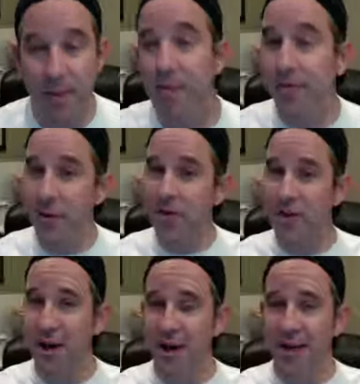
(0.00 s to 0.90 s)
But before you
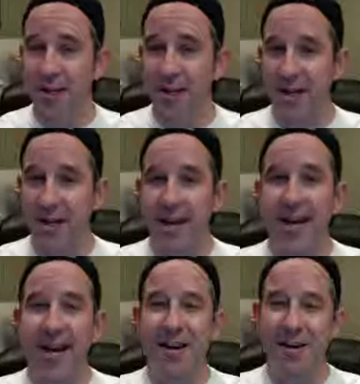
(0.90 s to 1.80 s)
share it,
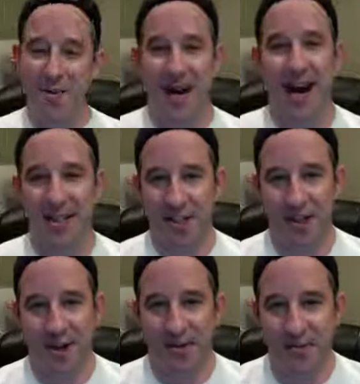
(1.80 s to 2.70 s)
here's what I'm going to ask you
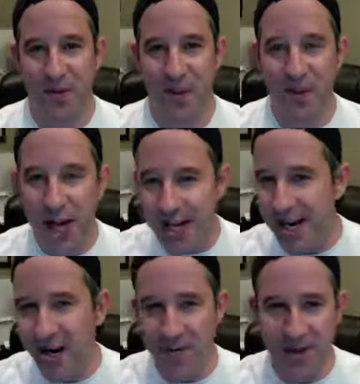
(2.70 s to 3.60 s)
to do. Jot it
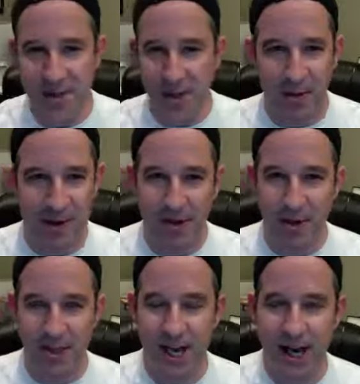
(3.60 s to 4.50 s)
down on a piece of right there on
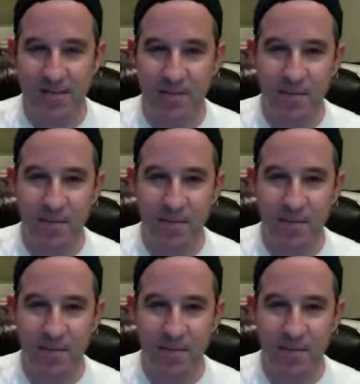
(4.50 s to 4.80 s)
your stand.